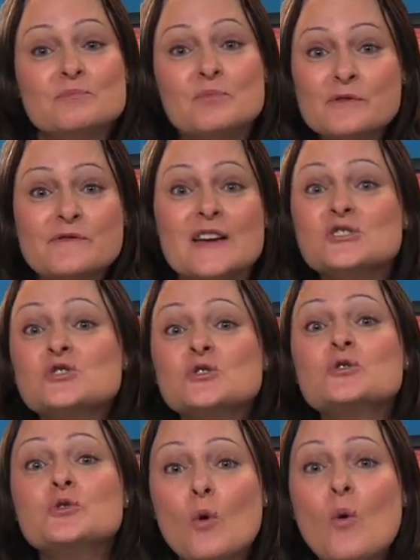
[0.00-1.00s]

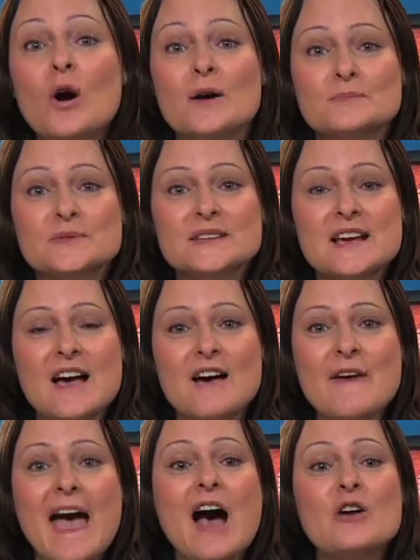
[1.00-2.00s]
professional norms
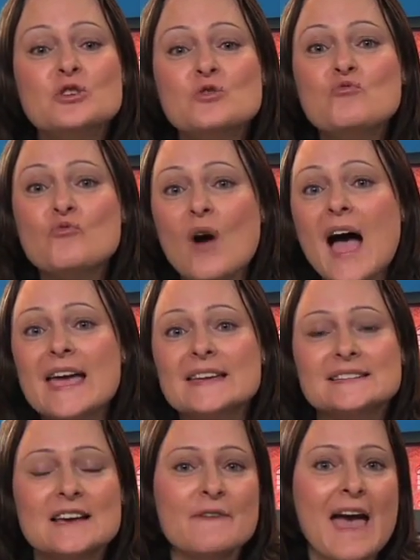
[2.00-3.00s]
of how you
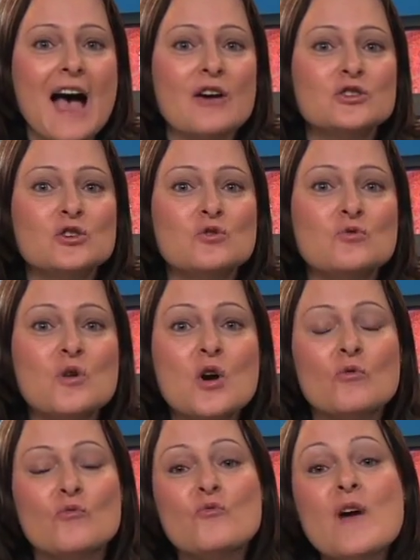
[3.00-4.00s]
write, of how you
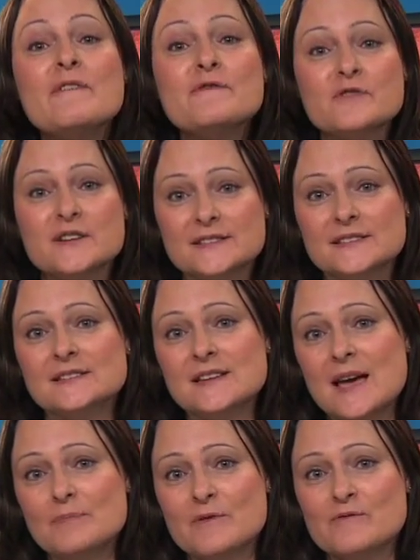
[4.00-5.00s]
reference the
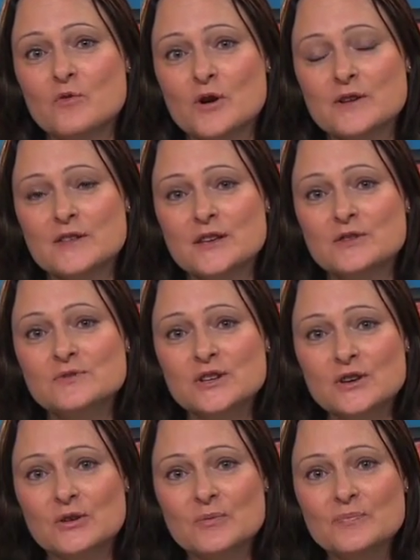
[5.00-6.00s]
type of work that you
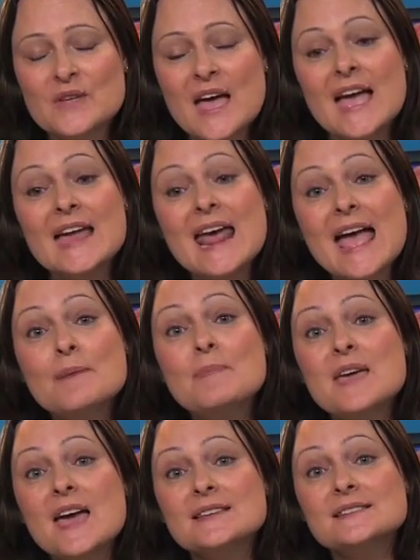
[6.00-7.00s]
do. And
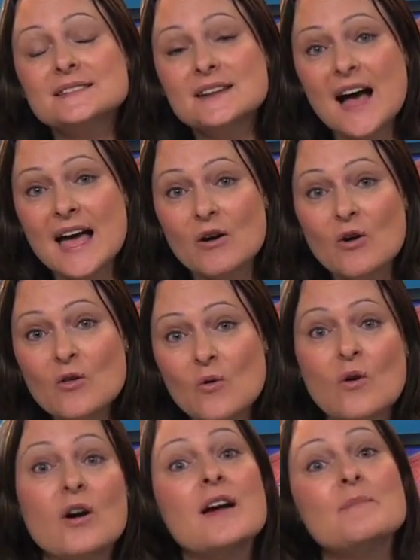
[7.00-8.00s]
APA style,
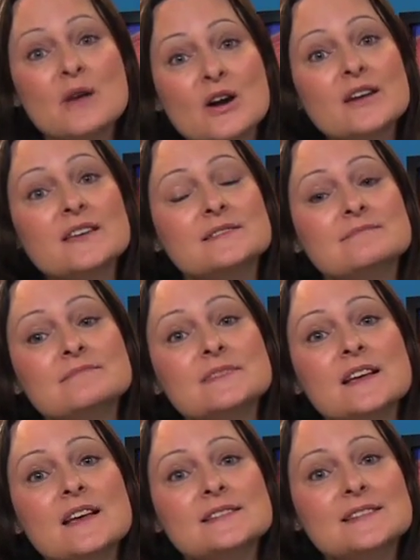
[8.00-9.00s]
or American
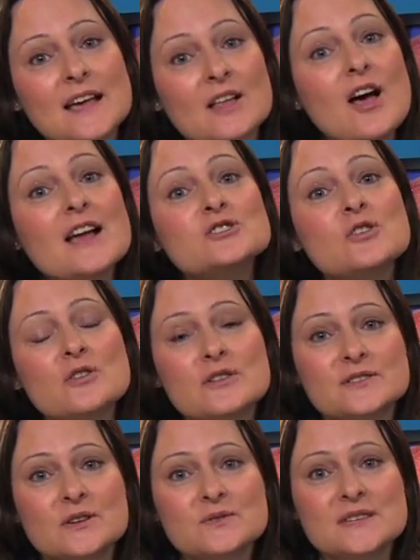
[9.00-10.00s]
Psychological
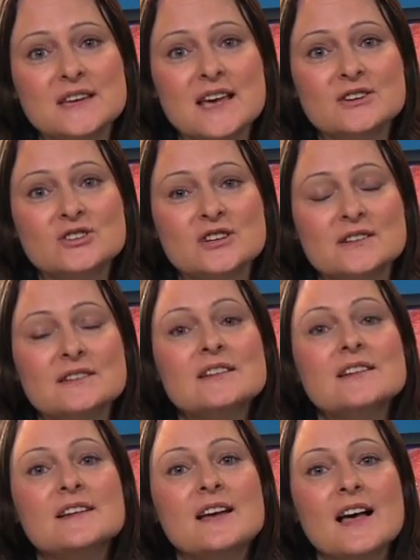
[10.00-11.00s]
Association
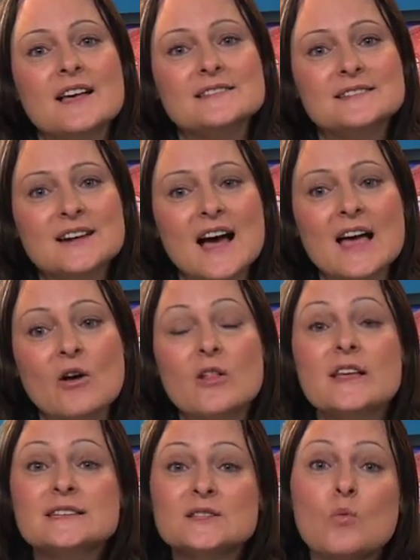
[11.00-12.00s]

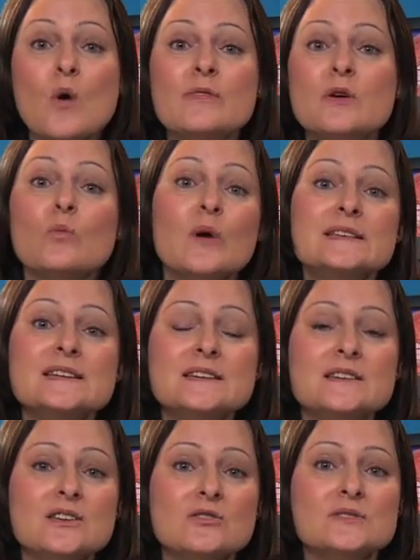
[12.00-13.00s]
style, is the one that we
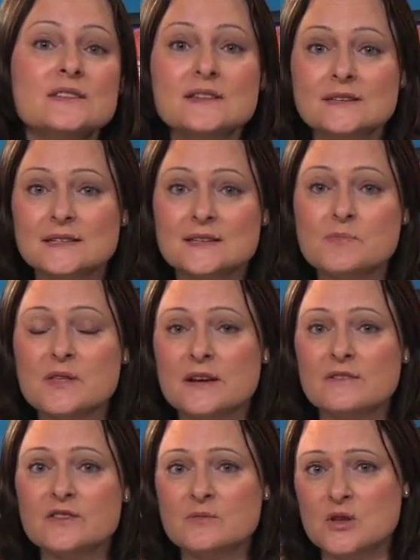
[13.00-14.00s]
tend to use in the discipline
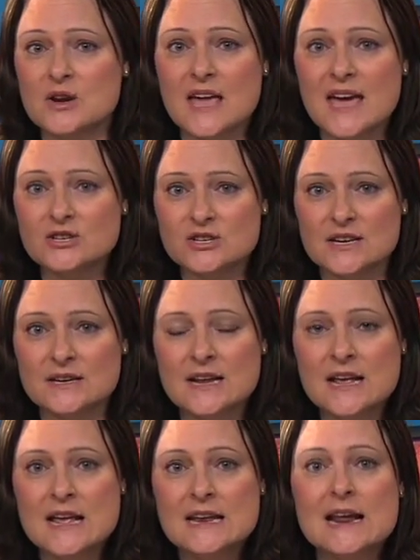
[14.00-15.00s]
of communication.
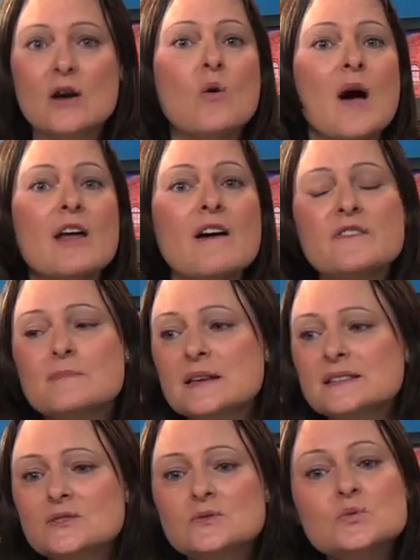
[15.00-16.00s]
Now, quite often my
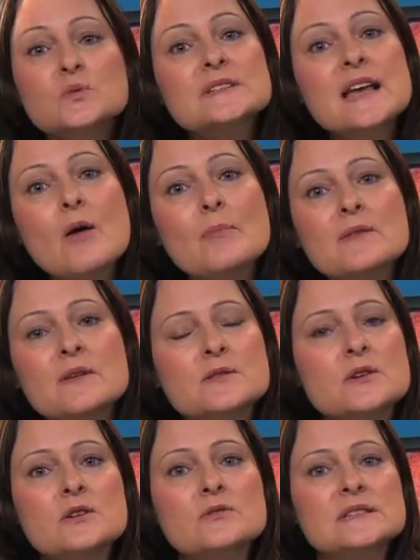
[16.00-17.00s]
students will tell me that
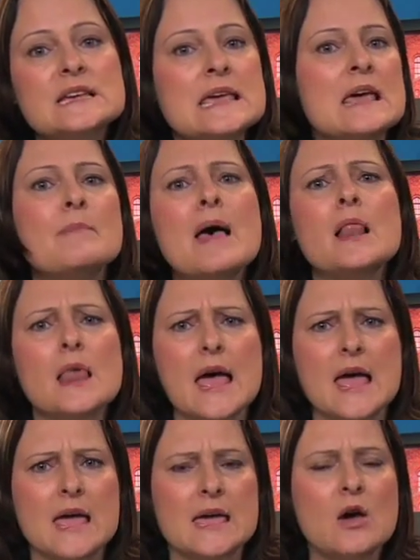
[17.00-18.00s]
they're using
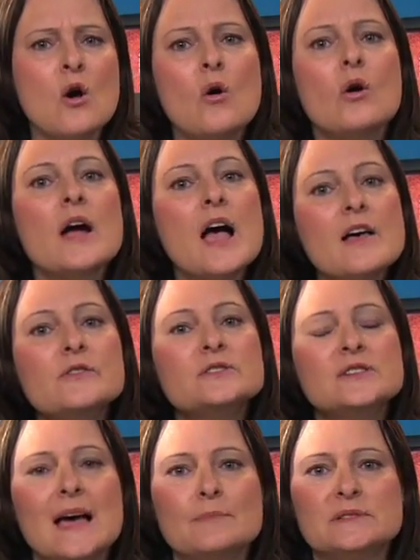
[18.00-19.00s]
MLA or other
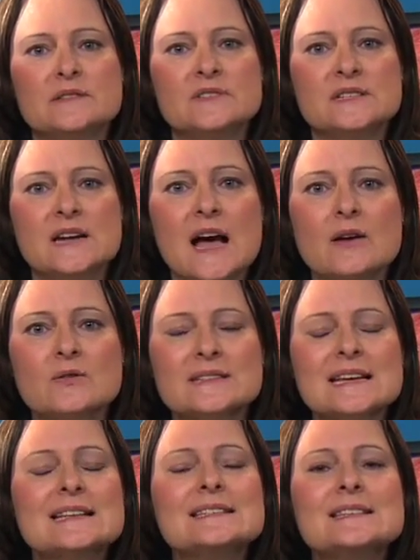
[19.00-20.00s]
types of
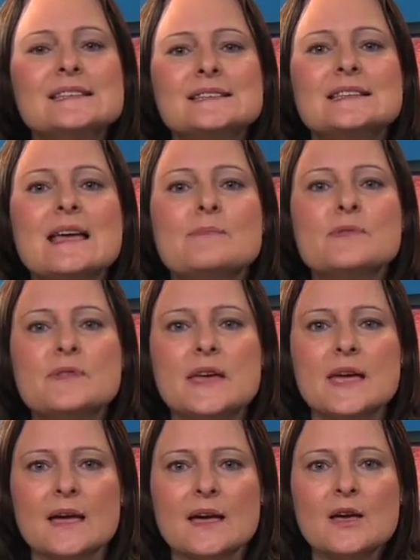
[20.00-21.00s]
styles. It's the same
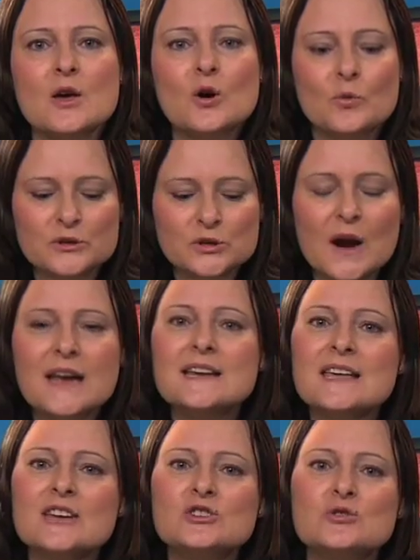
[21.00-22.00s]
thing. We're trying
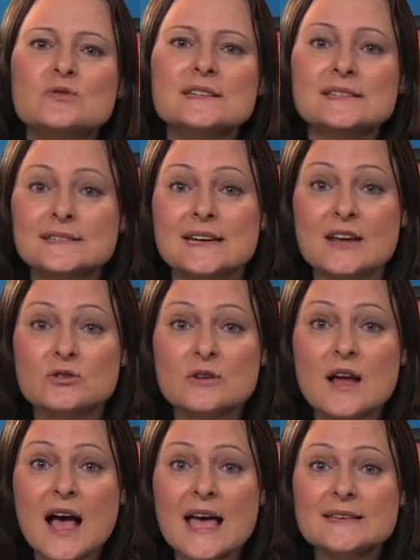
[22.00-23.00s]
to get you to
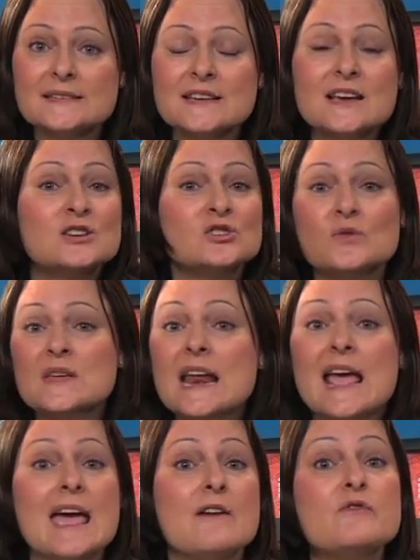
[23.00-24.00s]
standardize so that
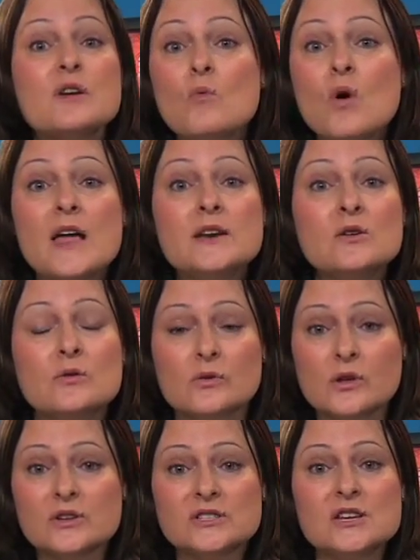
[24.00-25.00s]
everyone who
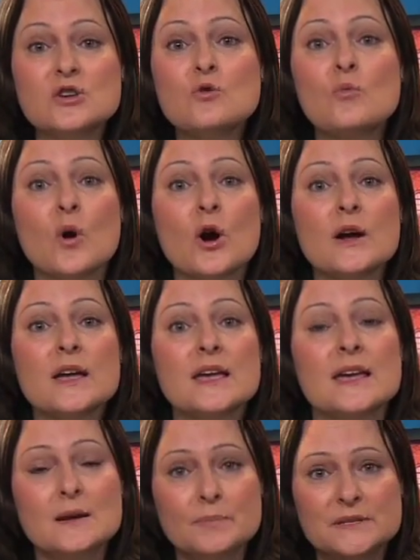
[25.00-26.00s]
looks at your work
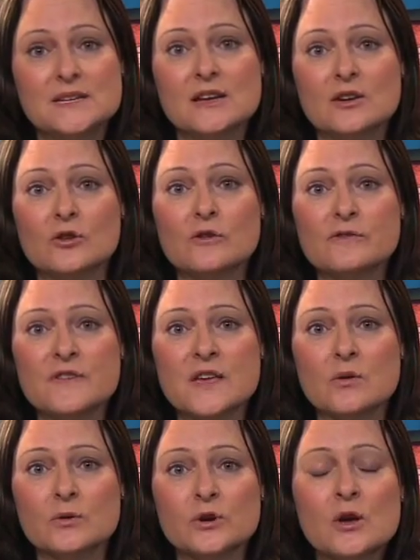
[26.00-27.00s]
in a particular
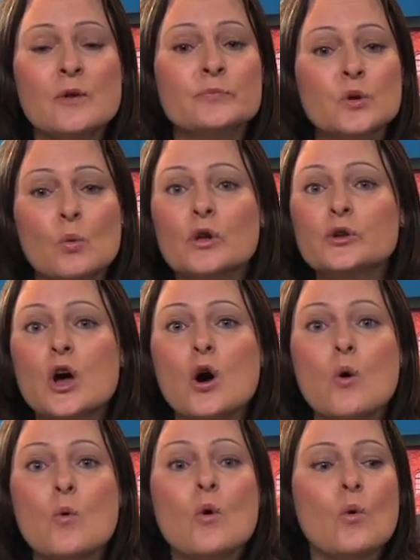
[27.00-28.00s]
field will
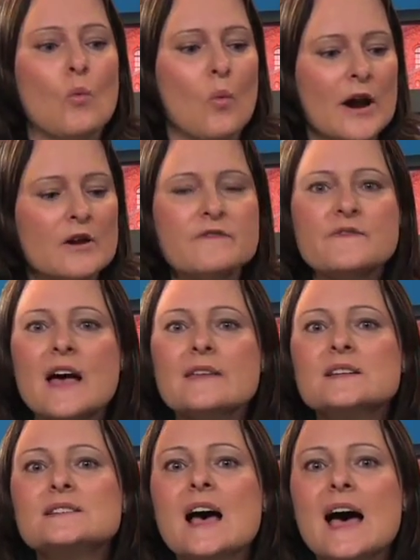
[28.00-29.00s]
know where to
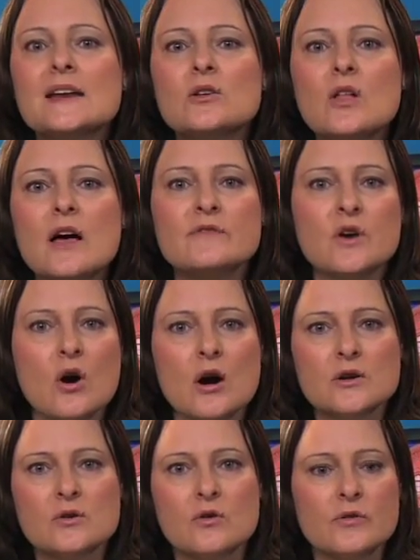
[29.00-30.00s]
find the title of the
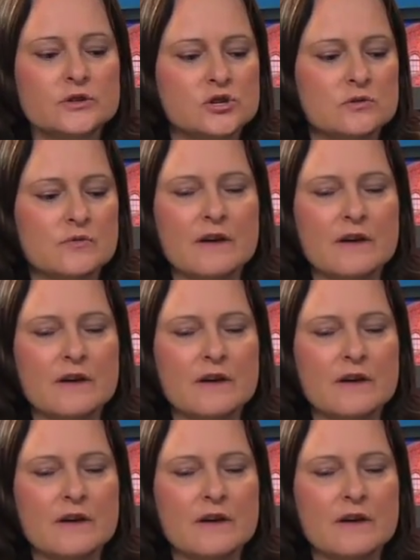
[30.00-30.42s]
article that you're